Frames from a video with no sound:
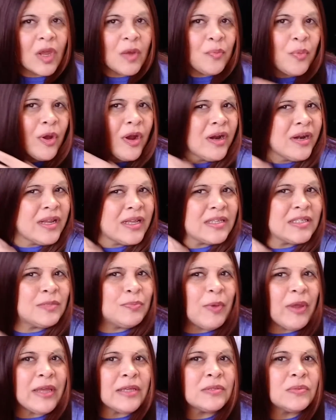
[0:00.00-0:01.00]
parting
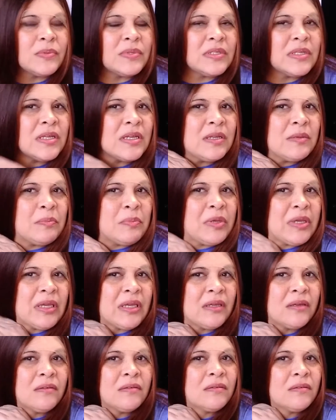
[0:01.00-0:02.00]
space was going to
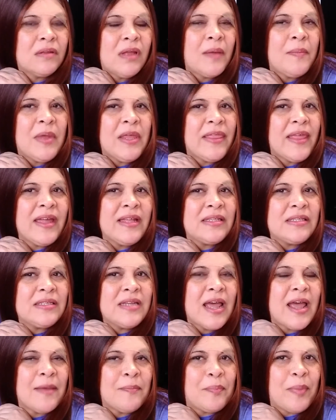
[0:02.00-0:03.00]
be, that's
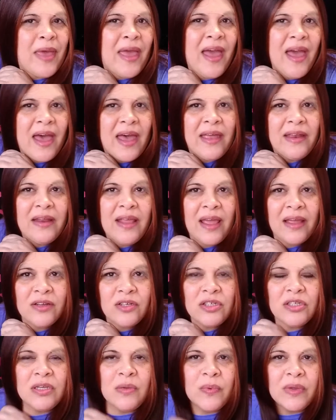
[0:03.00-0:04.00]
not bad.
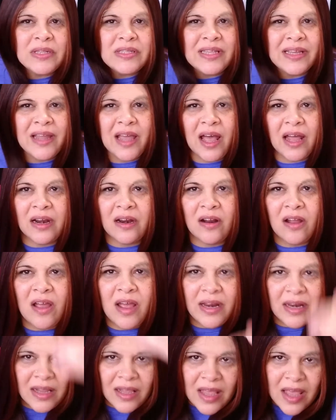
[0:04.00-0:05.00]
Actually, once I got it
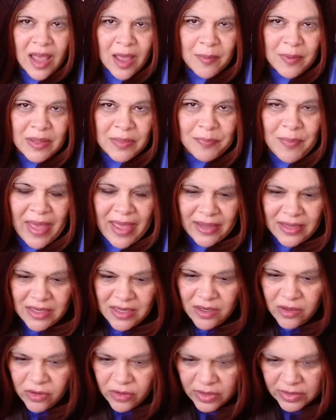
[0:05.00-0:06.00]
on, back
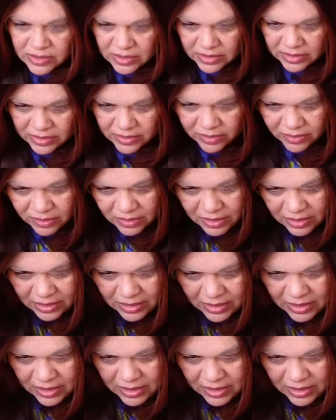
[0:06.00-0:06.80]
here is a little